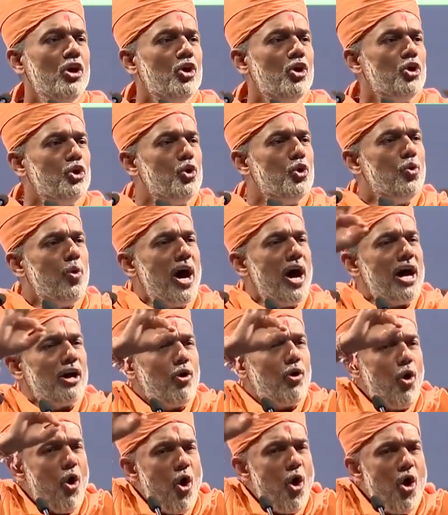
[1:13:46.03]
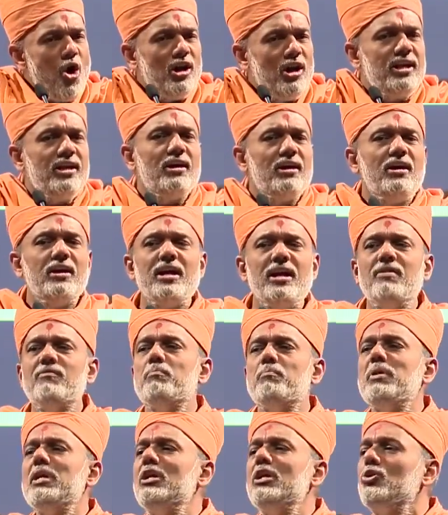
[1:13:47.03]
You are all here
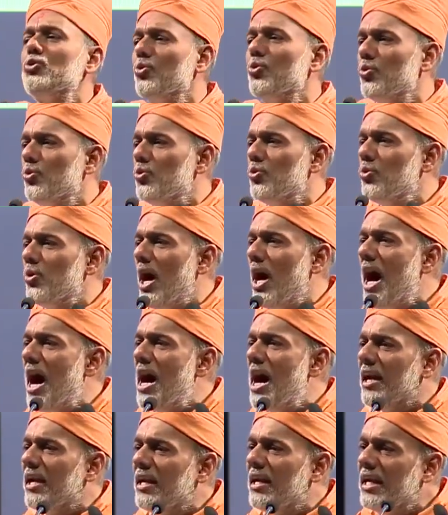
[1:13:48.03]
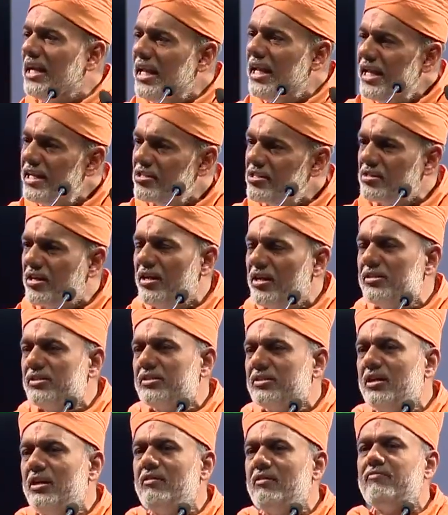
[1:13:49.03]
and me too are least
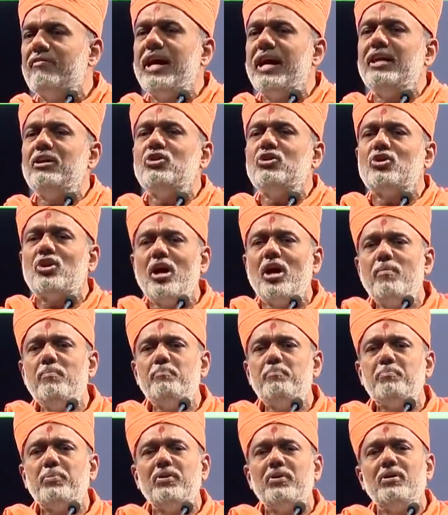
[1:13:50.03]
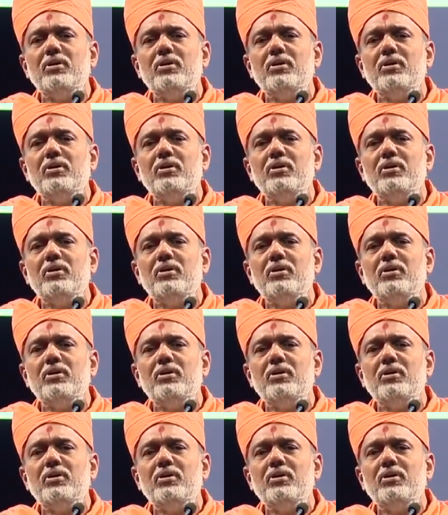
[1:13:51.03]
concerned why Trump